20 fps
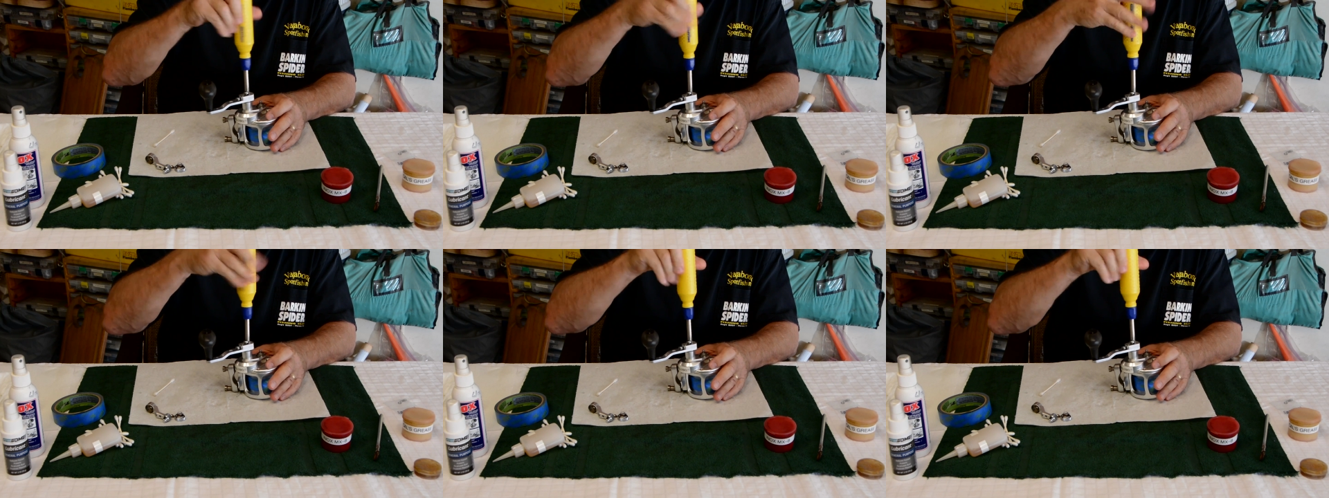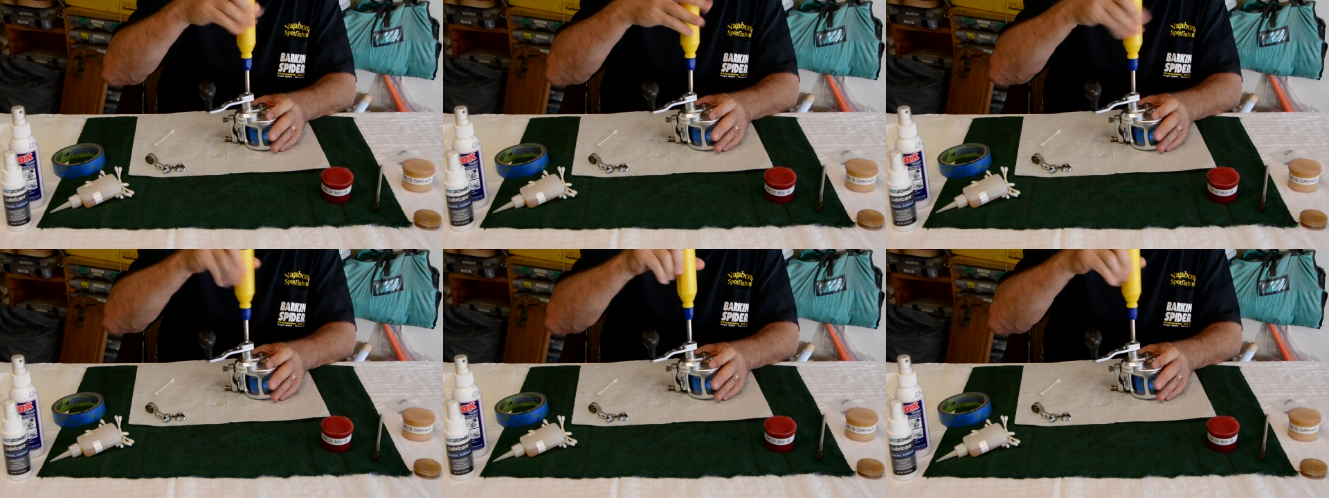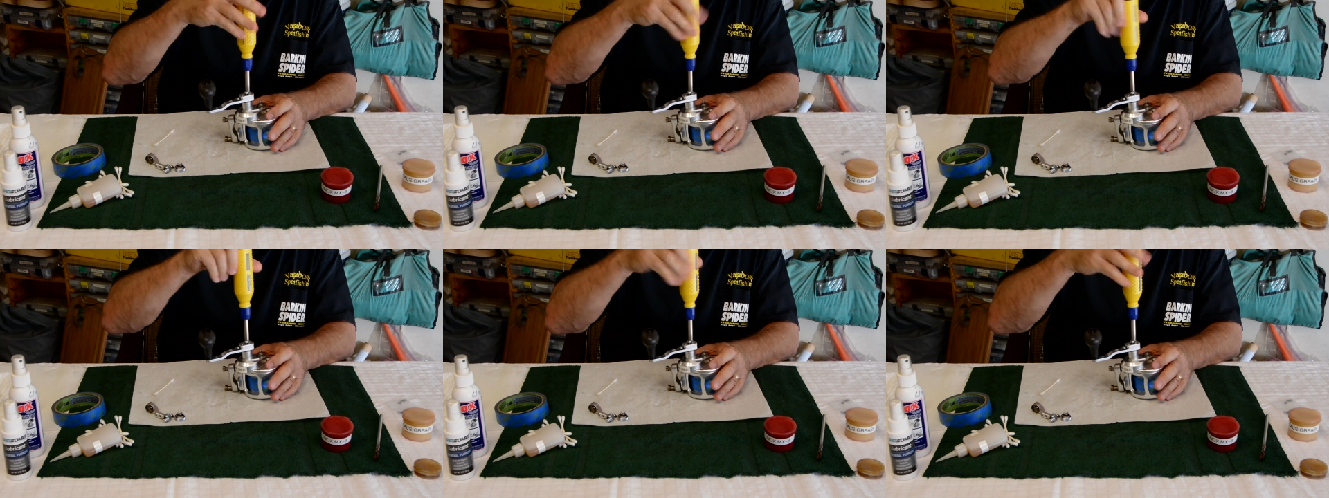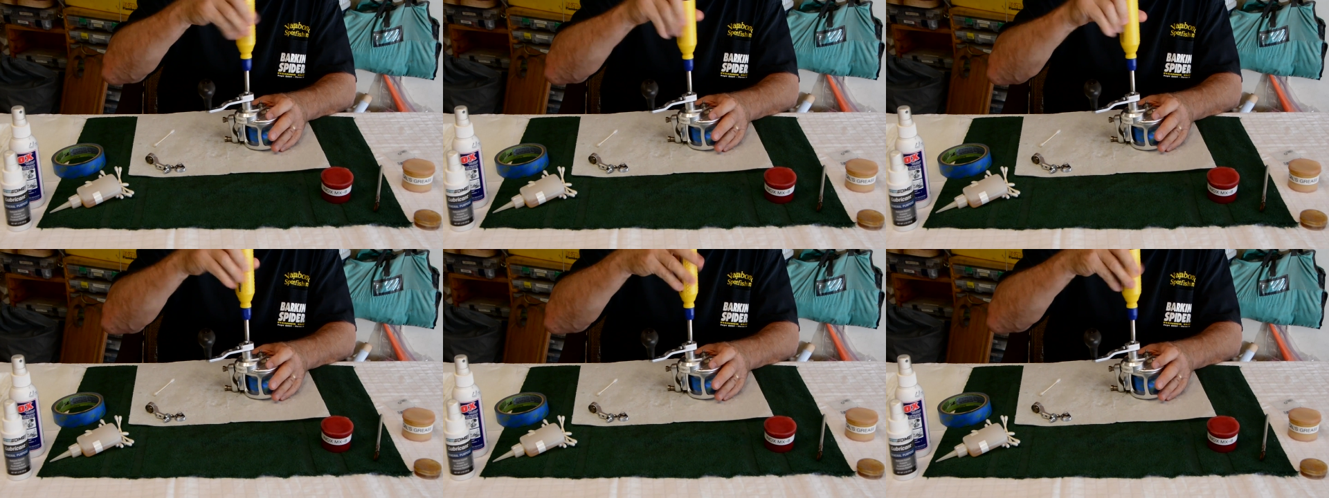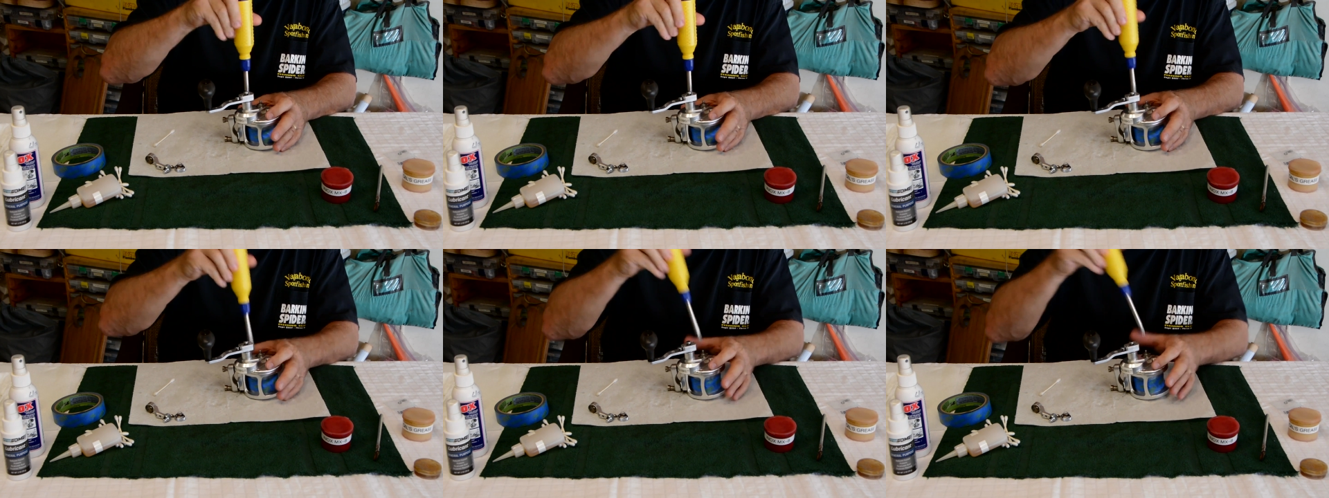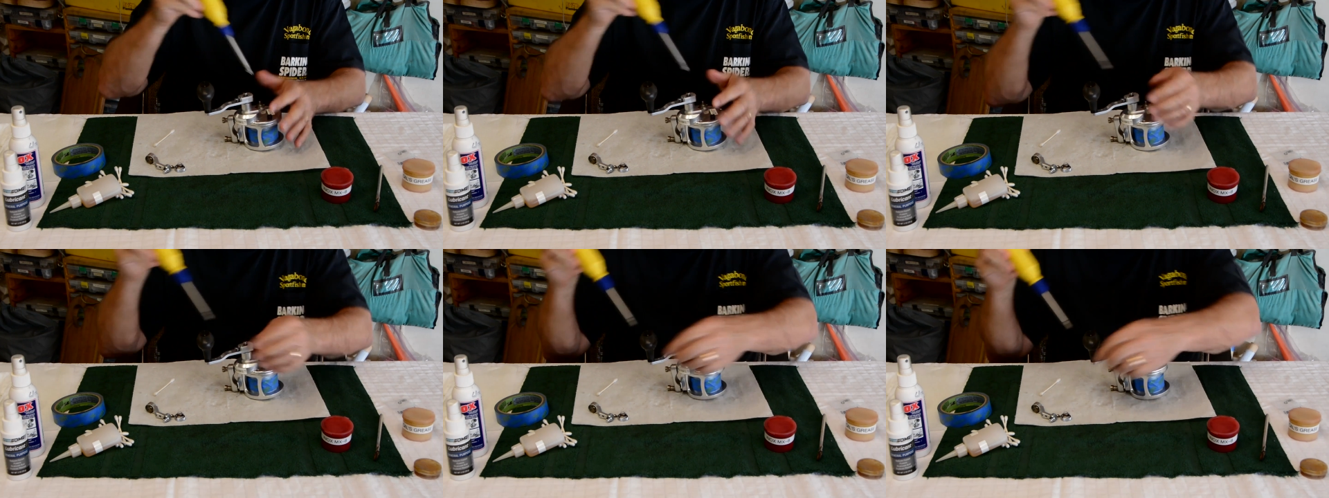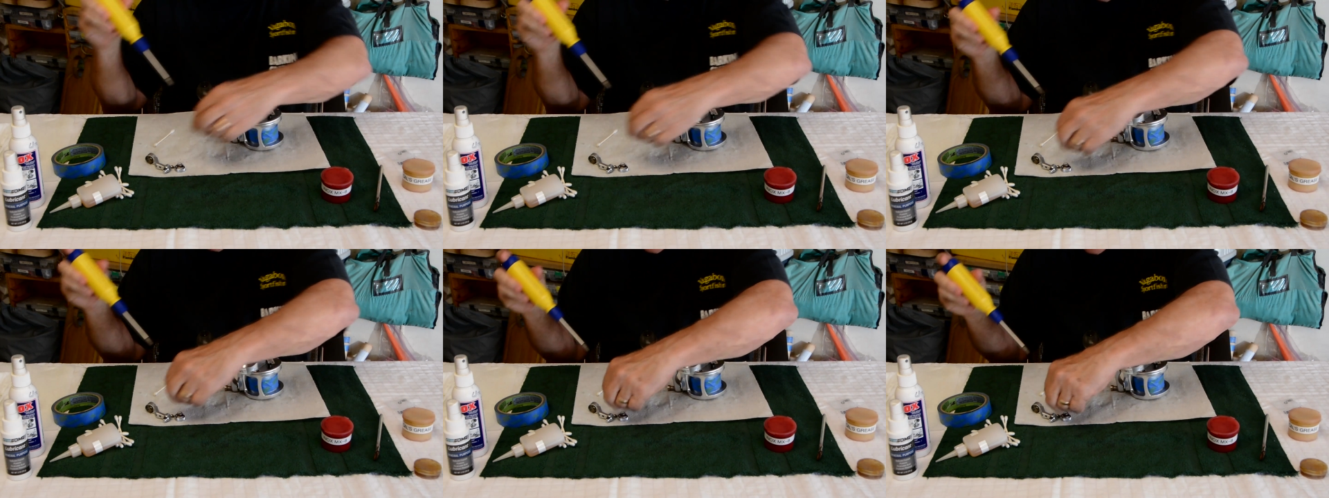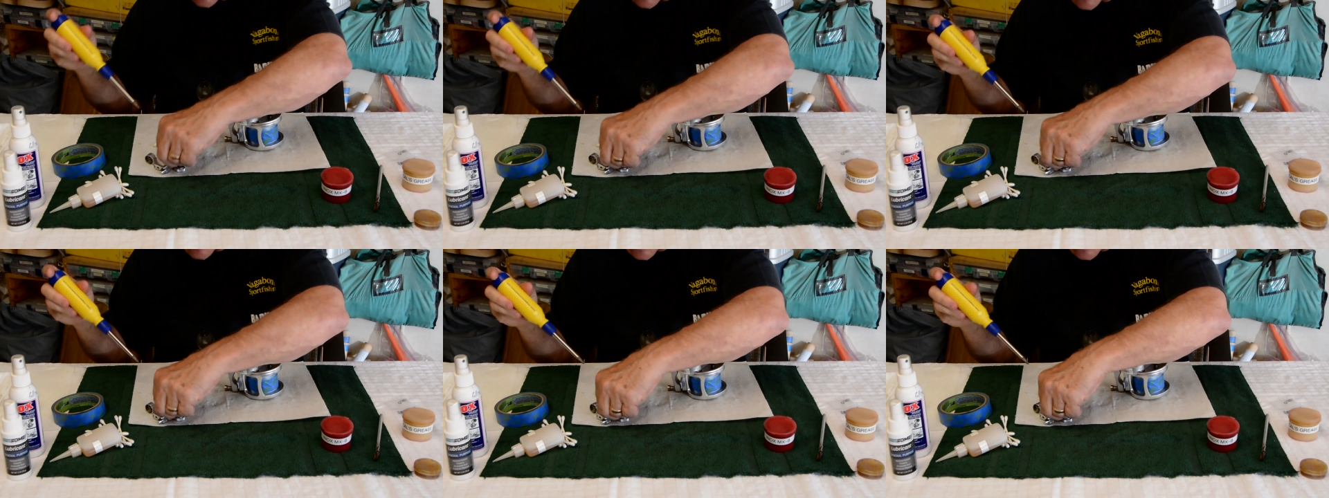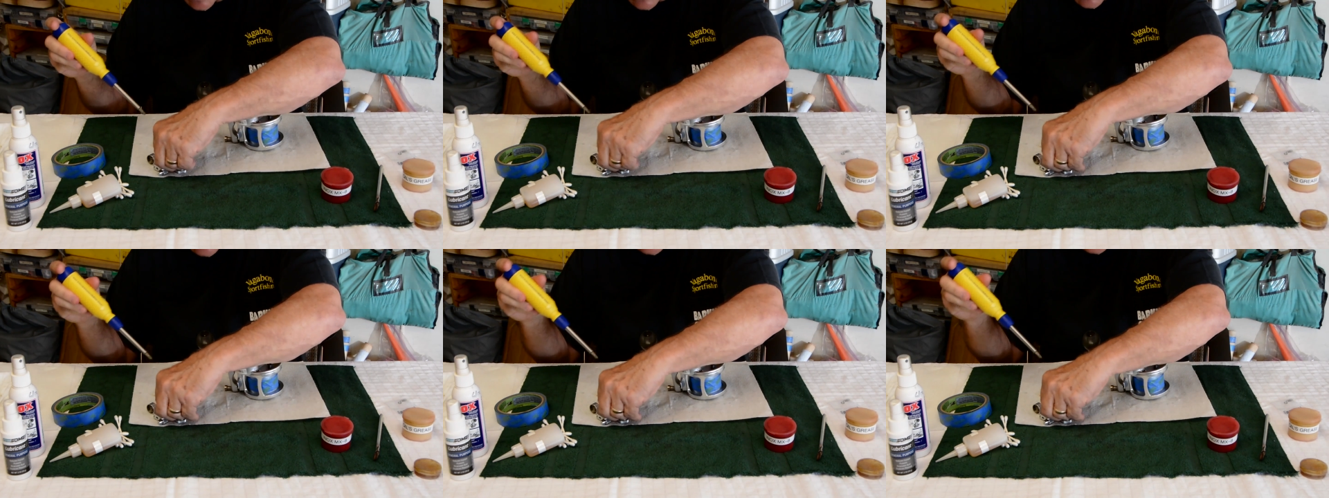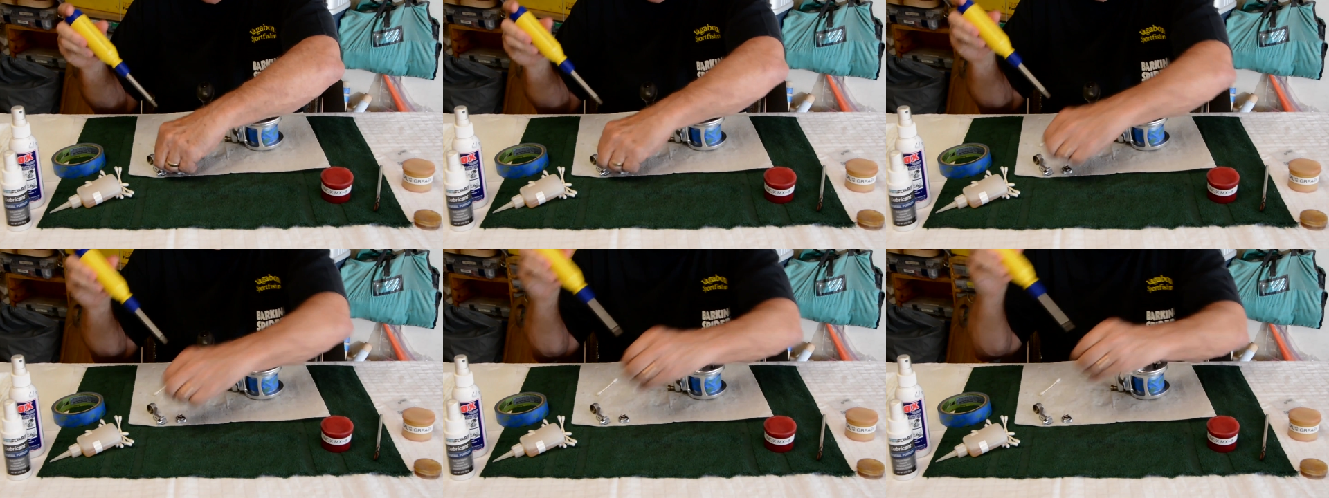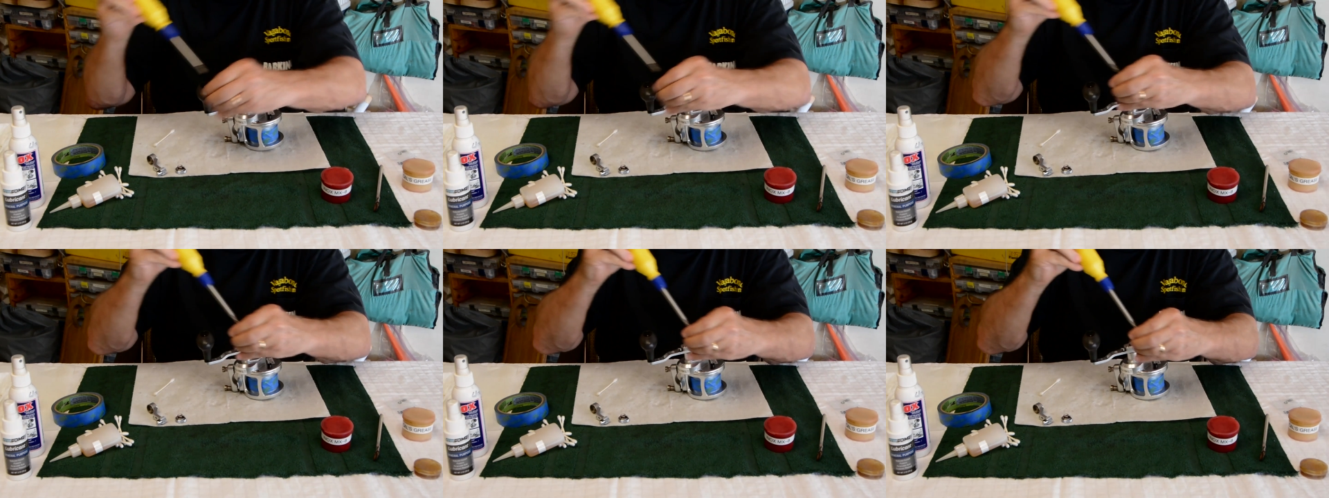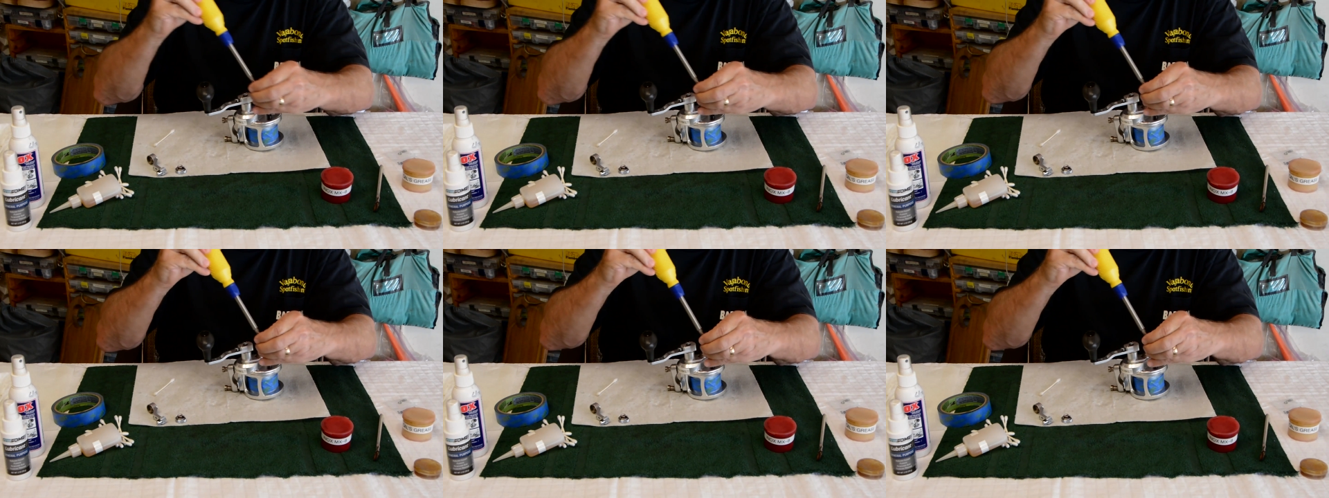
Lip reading: Nobody's mouth can be seen.